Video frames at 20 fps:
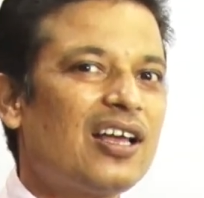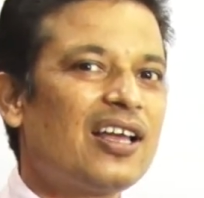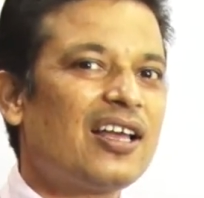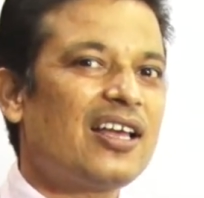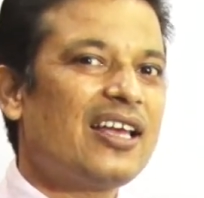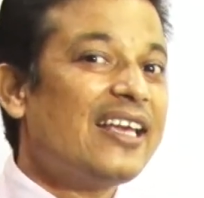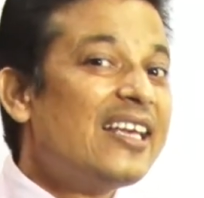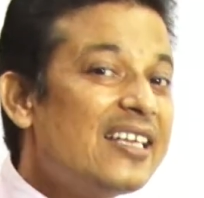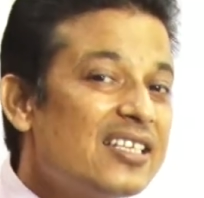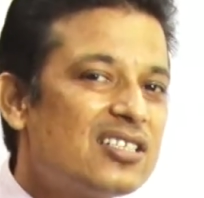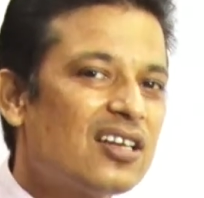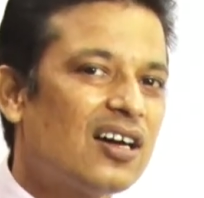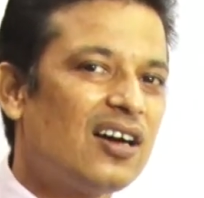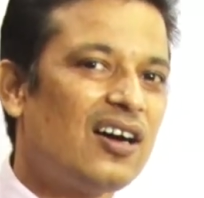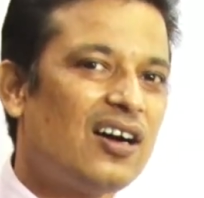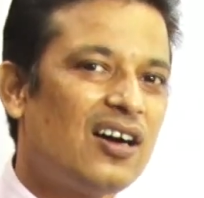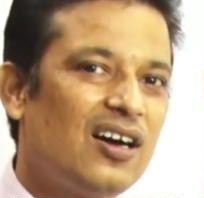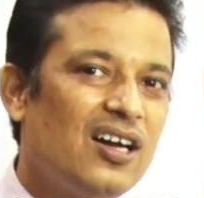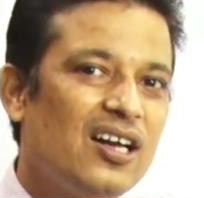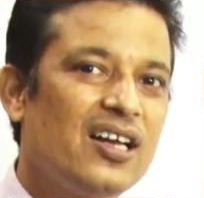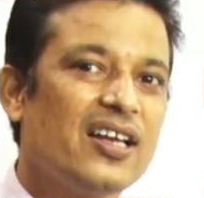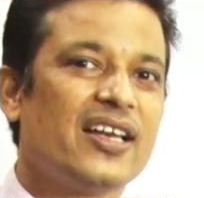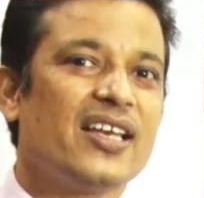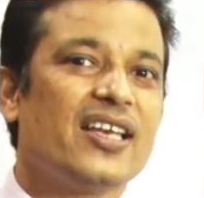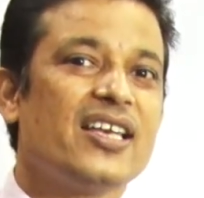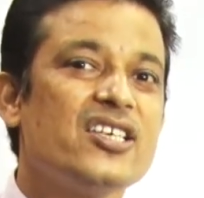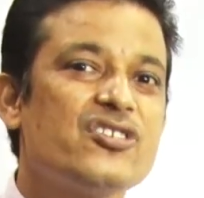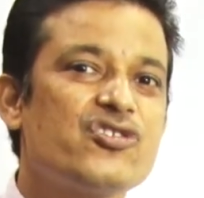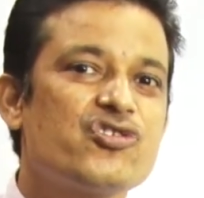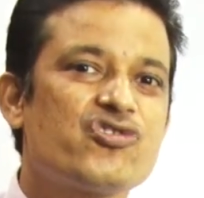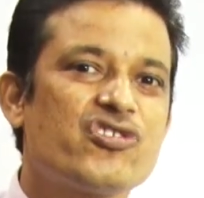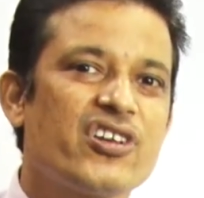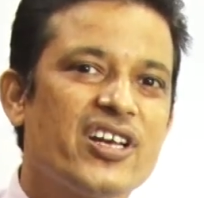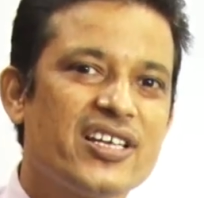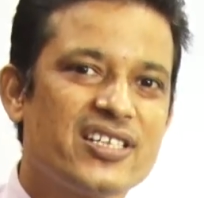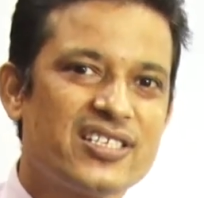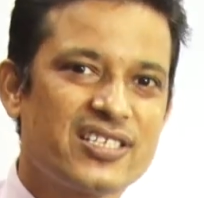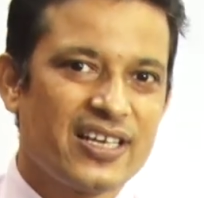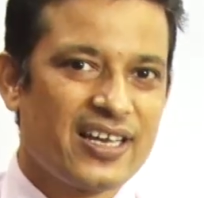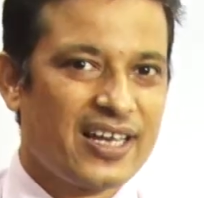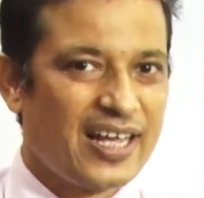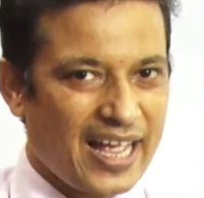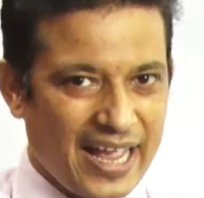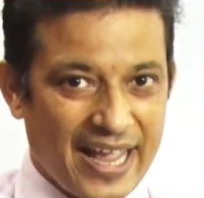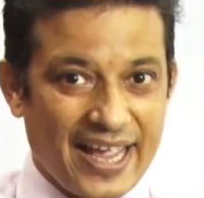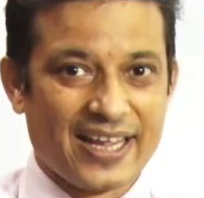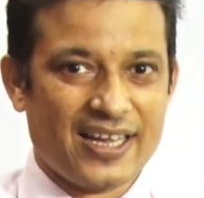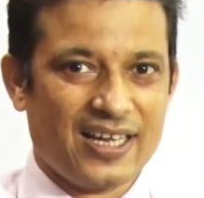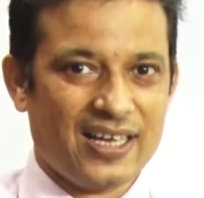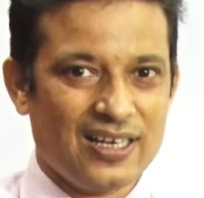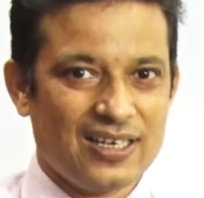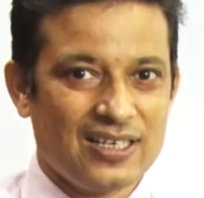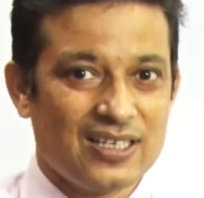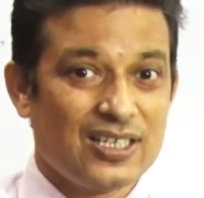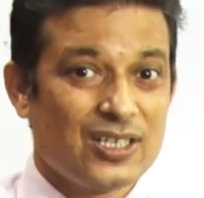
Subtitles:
is a straight angle.